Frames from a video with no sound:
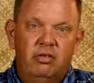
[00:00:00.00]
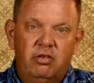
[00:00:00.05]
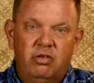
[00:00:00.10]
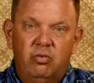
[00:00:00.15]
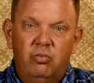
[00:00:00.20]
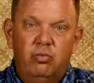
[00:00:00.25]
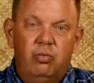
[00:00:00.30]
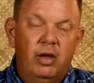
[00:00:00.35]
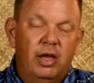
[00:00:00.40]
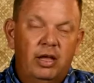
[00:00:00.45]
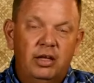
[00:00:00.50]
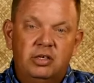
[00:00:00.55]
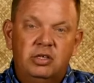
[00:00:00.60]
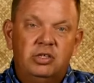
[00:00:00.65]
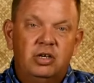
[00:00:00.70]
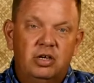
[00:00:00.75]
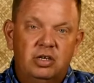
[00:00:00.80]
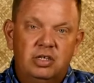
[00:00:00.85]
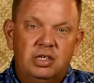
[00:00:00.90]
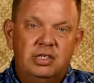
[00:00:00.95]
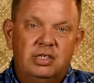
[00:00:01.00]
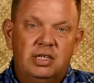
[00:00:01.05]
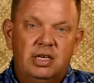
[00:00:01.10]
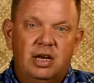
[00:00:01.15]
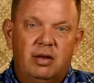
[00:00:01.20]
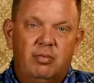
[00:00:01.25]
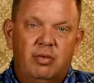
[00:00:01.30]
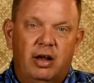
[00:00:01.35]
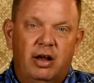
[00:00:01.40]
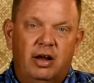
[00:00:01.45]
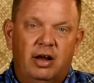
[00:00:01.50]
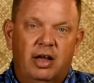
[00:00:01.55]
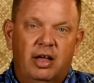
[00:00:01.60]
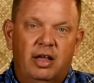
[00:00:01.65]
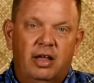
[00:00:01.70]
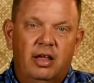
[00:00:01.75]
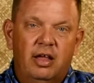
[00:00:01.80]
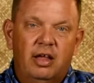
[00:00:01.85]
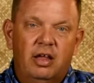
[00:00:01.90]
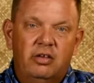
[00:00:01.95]
to build churches in
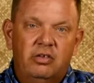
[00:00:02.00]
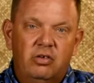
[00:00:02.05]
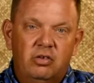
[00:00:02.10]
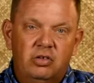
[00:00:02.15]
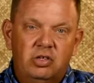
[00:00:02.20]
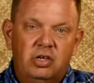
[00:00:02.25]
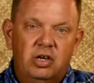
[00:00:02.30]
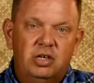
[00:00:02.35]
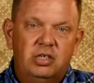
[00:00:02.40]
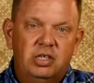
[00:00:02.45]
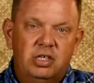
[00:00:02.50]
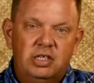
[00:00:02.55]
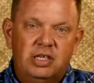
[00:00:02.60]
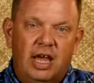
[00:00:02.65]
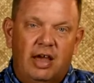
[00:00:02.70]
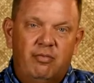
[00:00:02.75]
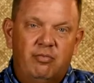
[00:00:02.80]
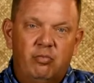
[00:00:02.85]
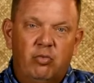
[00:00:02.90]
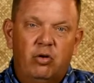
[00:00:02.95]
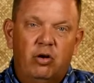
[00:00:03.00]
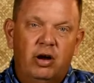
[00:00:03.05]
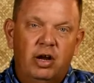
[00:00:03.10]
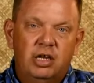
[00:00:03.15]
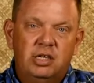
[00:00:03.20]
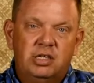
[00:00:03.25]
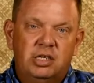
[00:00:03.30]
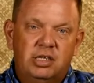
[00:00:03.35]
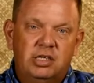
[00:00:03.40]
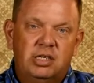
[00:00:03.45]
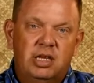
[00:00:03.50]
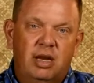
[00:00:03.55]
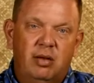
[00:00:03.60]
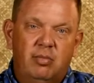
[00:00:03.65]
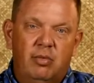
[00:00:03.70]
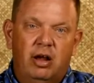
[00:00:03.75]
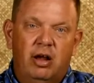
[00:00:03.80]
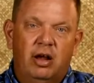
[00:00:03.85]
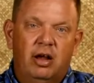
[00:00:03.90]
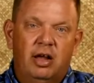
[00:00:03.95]
America. So churches have mortgages in
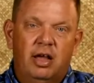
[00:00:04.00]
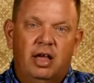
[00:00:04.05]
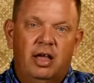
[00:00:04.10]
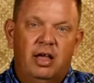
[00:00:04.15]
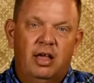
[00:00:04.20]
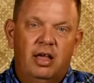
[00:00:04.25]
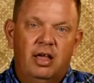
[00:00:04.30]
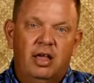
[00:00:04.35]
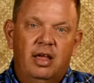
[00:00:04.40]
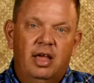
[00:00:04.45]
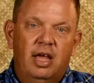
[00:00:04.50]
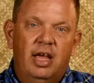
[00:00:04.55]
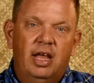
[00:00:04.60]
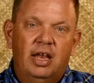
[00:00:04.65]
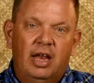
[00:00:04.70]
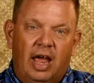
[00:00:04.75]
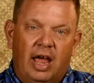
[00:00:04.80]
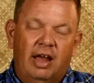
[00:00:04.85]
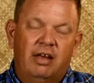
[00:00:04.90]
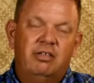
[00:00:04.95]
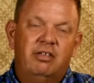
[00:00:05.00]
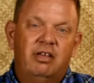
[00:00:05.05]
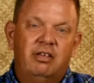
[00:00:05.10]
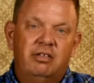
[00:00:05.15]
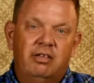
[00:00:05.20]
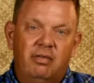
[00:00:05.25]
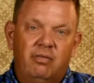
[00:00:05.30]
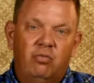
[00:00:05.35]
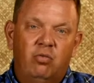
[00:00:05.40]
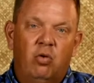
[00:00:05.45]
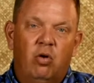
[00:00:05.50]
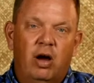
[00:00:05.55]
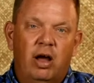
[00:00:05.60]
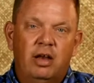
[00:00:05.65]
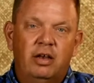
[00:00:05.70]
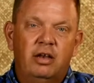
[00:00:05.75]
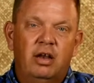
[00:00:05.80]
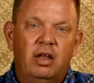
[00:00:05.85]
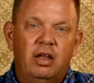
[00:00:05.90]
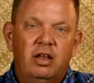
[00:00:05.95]
America in excess of
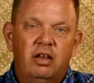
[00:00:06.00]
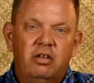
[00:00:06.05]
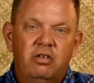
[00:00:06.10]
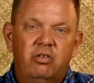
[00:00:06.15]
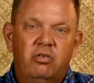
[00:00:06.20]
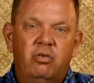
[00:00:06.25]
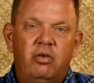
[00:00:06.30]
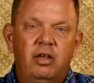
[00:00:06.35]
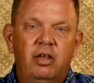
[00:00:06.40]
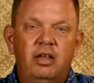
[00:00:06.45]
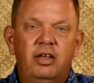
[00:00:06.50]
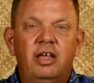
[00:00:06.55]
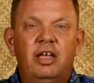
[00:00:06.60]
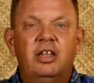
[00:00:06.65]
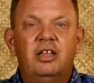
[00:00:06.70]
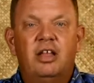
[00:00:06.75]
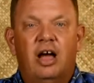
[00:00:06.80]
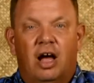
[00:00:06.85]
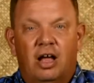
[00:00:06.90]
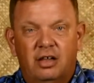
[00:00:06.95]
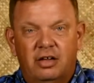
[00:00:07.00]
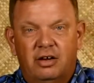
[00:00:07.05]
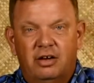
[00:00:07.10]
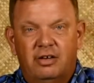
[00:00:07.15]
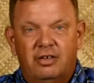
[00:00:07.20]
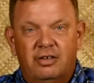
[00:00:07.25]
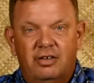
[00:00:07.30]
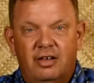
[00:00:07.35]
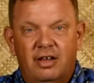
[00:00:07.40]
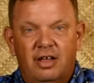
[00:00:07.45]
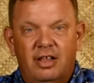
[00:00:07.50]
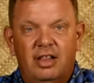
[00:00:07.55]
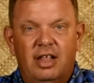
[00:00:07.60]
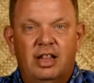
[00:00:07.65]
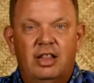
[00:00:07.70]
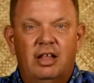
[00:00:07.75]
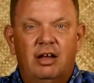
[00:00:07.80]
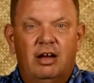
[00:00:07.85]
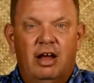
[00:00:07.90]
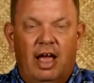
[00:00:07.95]
$1 trillion
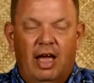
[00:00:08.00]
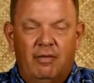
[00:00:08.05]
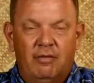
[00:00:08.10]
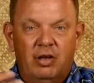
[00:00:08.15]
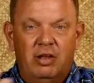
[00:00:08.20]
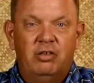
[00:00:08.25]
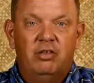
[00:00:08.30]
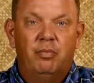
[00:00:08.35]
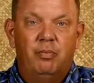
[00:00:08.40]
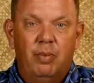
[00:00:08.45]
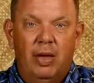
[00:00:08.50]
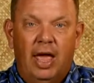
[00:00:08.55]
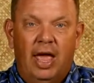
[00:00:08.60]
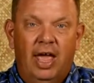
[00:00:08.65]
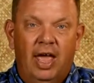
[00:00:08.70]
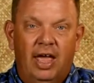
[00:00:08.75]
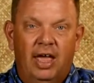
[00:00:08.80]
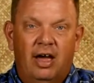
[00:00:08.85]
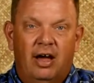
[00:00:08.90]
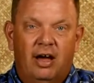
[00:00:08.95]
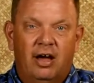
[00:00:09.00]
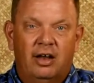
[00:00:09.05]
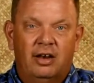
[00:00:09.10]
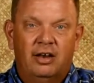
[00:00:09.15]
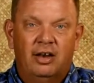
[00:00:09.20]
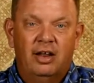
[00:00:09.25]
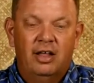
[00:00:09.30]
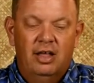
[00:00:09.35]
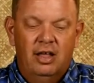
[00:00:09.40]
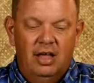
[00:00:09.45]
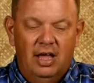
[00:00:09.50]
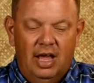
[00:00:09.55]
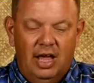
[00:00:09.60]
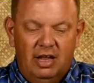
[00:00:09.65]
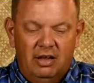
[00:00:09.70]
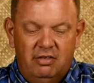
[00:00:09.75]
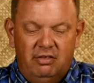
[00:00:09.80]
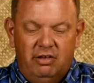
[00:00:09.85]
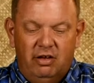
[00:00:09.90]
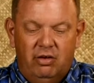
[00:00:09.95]
that they're having to pay on.
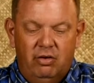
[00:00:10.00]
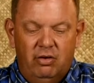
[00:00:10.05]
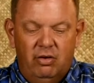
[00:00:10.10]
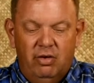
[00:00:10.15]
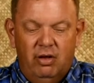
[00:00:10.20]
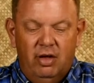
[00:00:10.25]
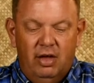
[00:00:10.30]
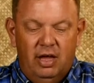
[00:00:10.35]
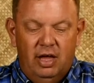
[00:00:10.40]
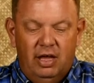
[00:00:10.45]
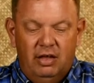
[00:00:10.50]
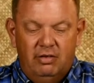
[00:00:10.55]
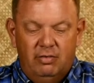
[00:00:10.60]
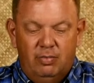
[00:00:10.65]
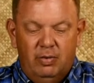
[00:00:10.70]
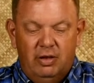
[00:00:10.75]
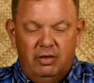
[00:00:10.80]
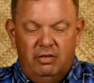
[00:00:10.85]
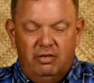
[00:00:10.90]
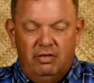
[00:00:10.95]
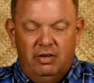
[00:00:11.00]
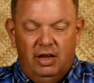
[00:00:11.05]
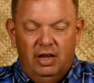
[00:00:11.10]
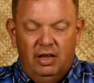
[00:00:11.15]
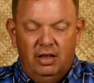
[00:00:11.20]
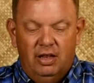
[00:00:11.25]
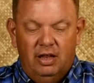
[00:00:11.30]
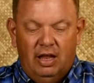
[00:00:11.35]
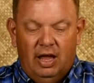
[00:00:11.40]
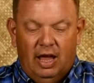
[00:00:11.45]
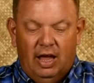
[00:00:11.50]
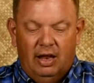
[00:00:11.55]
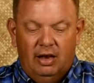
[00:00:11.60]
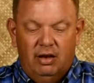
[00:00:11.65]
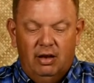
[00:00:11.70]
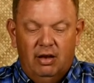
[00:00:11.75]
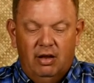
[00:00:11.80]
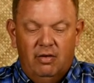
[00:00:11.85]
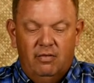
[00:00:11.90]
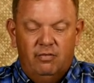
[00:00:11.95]
And so it's been seen
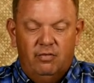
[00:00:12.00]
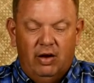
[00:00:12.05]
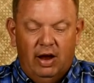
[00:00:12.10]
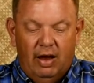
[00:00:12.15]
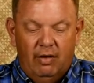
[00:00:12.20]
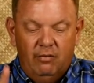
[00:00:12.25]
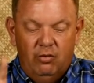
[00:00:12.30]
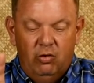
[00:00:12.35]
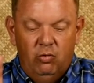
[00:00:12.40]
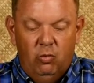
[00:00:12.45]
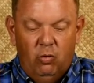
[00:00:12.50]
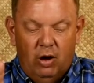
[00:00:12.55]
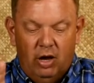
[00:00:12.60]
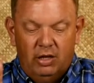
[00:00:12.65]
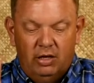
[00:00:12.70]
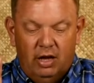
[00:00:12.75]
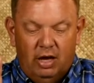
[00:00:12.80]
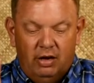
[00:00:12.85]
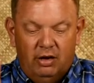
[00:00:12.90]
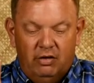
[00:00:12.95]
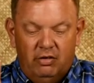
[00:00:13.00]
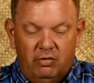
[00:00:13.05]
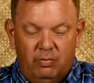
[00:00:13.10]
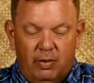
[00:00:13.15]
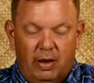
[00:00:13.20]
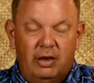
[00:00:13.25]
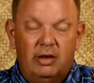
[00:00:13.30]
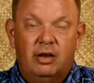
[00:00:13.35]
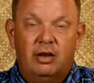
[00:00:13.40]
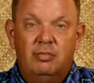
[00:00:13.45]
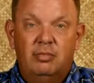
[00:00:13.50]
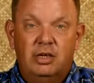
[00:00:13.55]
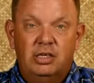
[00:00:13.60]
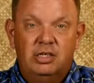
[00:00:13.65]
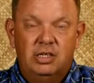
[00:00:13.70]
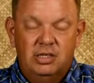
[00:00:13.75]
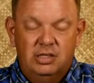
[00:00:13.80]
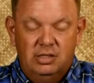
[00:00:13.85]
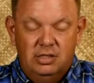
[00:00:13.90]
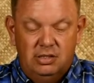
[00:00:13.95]
that for every $1 spent on
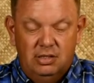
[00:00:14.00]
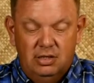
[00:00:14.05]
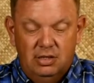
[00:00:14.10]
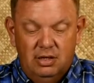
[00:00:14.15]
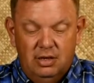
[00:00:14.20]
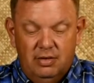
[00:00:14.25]
missions,